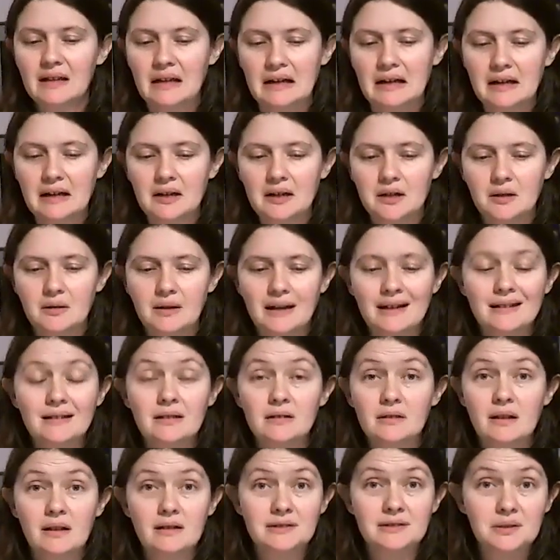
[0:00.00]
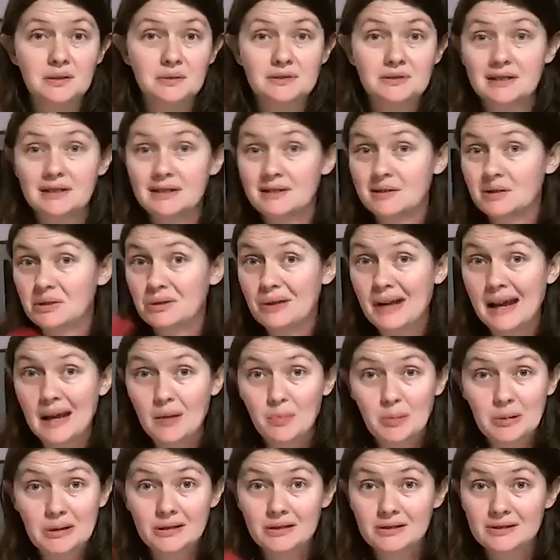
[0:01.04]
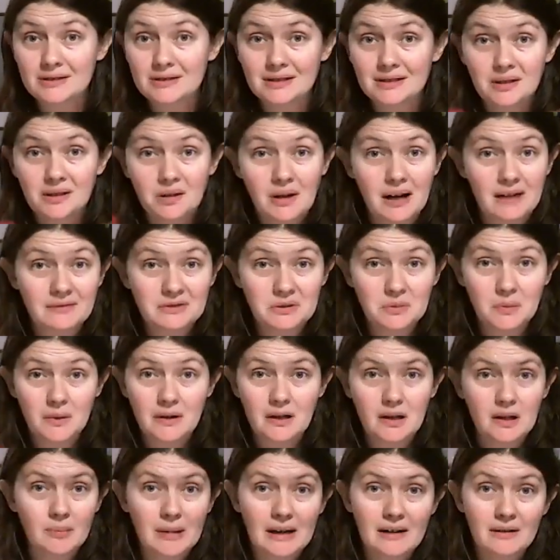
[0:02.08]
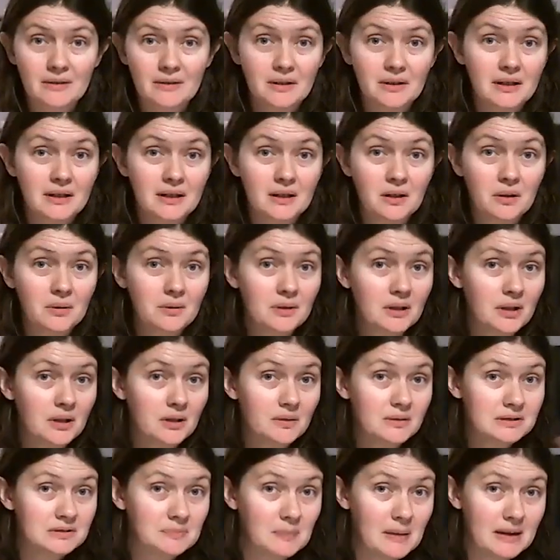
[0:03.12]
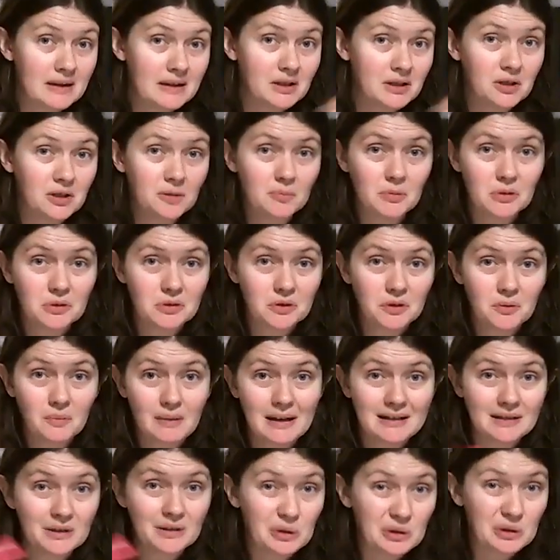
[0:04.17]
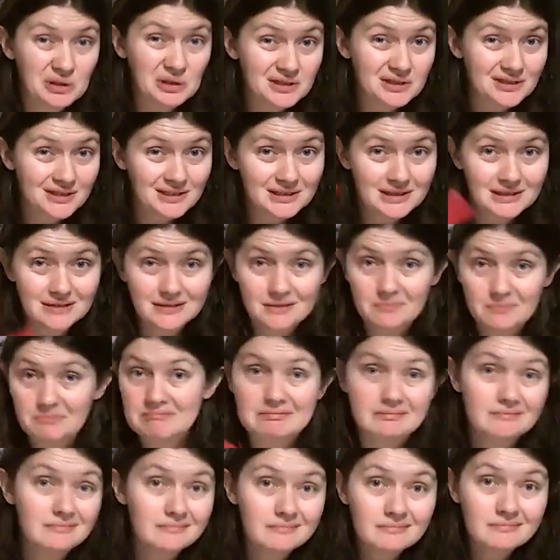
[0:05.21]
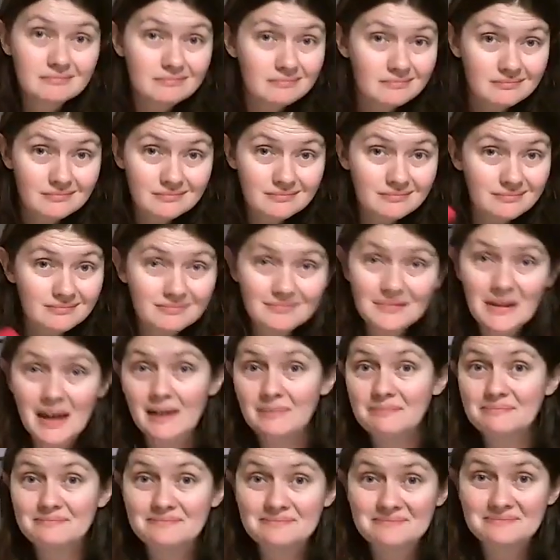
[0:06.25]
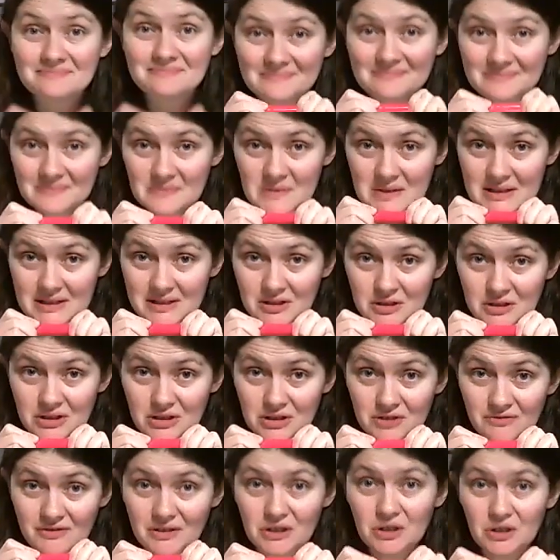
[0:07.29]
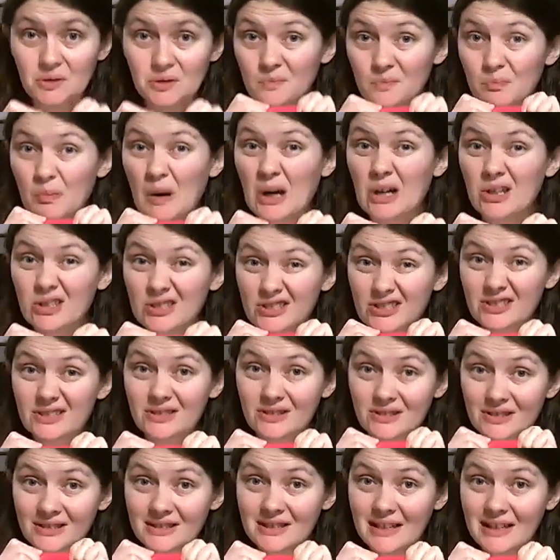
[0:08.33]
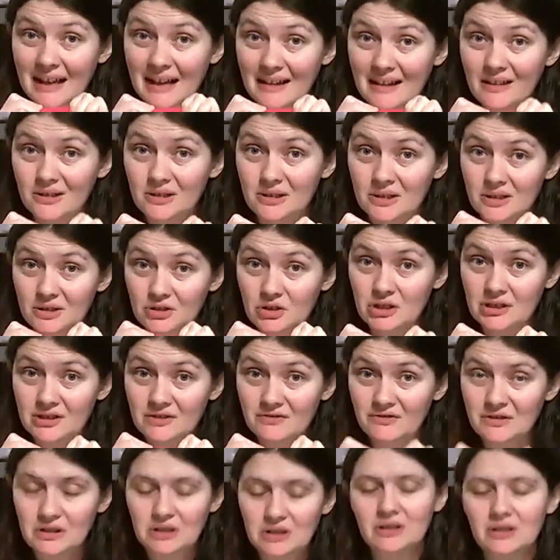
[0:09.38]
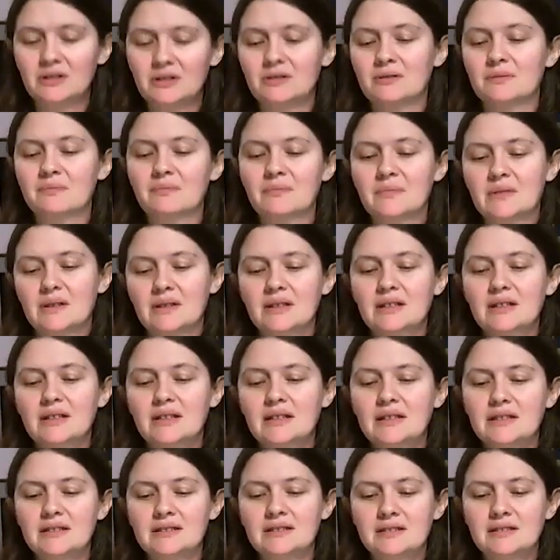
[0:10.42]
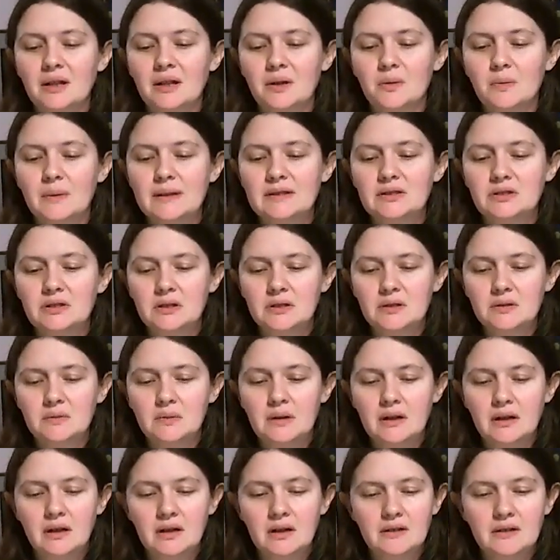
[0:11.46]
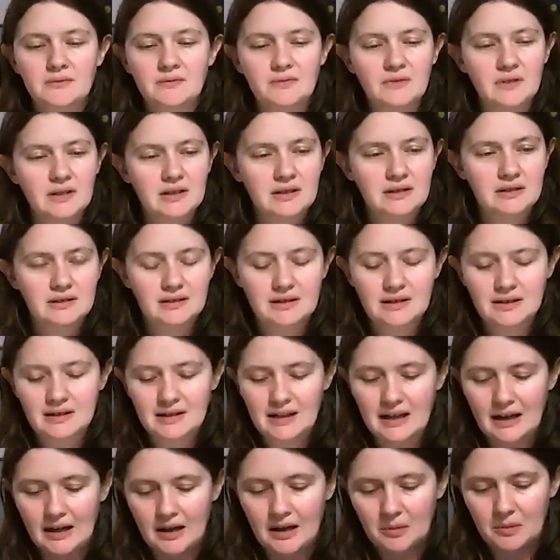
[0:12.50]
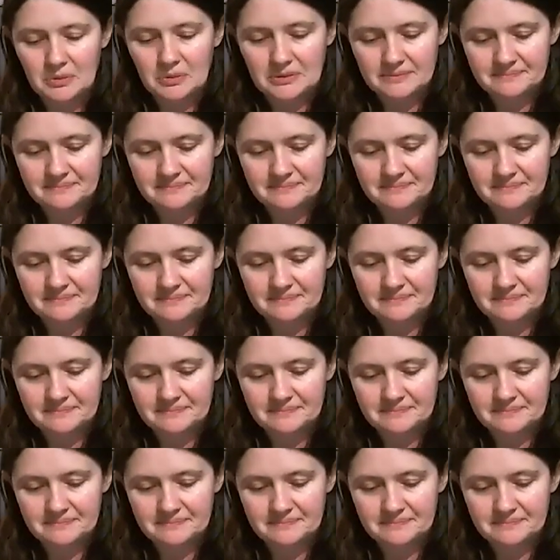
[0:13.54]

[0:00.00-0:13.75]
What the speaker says: And you're not dosing your neighbors, and you don't have to worry about like, oh no, is my cubicle made allergic to okay. This is just for you, personal inhaler, just for you. So we screw off the cap.